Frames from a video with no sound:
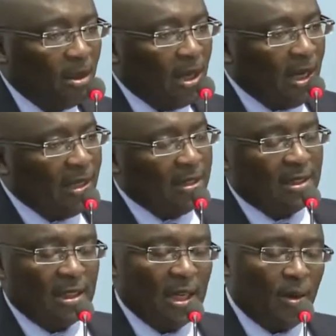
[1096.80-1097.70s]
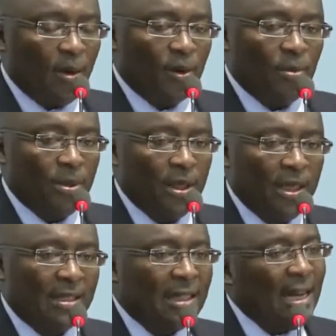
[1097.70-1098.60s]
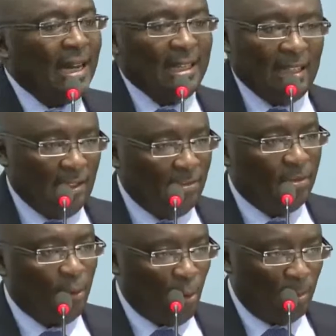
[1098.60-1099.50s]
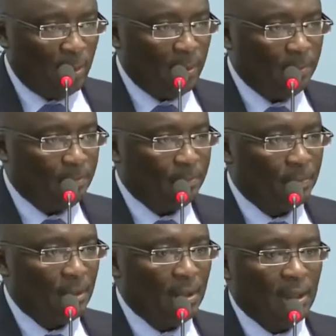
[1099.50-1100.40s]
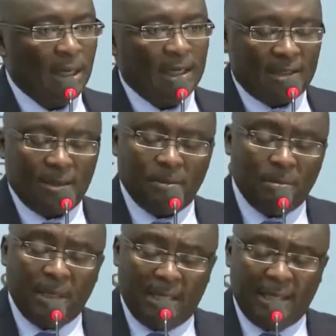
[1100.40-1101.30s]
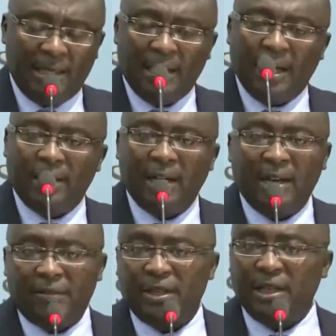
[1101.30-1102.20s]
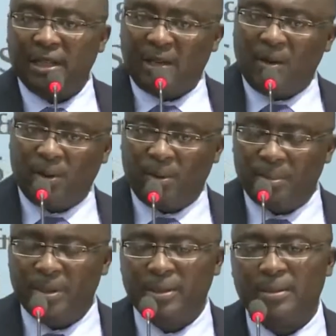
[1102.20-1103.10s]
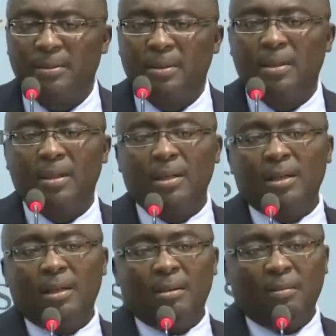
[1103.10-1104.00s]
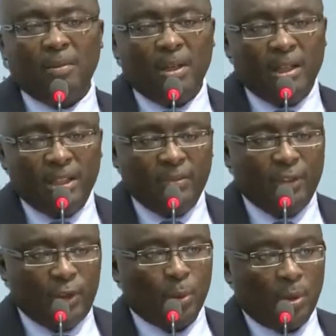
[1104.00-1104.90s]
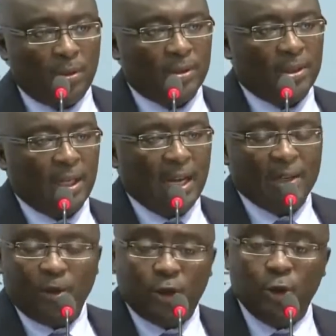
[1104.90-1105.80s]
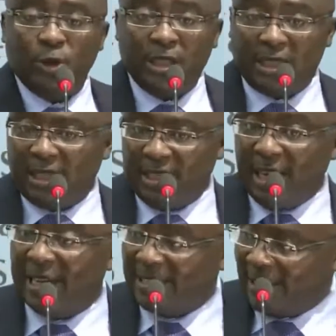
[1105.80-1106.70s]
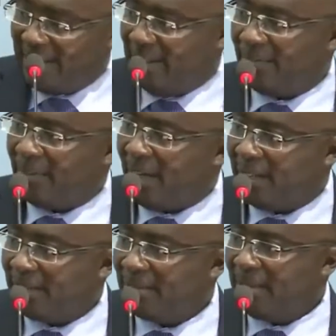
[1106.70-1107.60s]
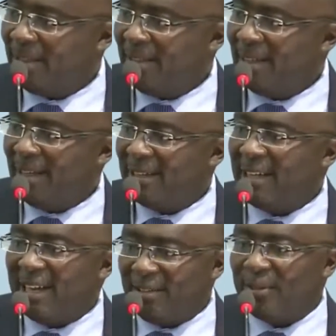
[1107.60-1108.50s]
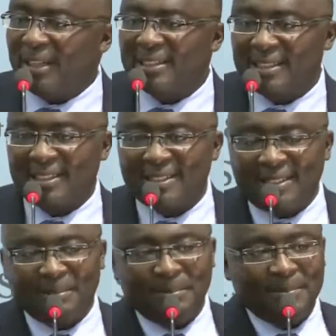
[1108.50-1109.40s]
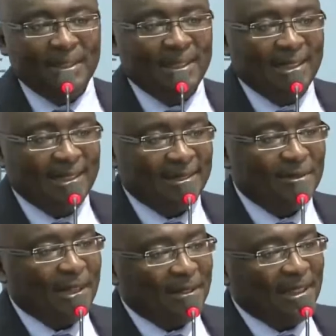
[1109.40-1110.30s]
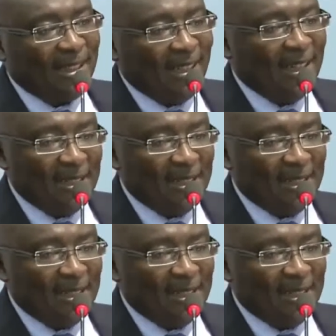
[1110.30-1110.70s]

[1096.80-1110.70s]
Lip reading: Ghana's economy is highly informal, as in many other African economies. Individuals are not uniquely identified, and the address system is very,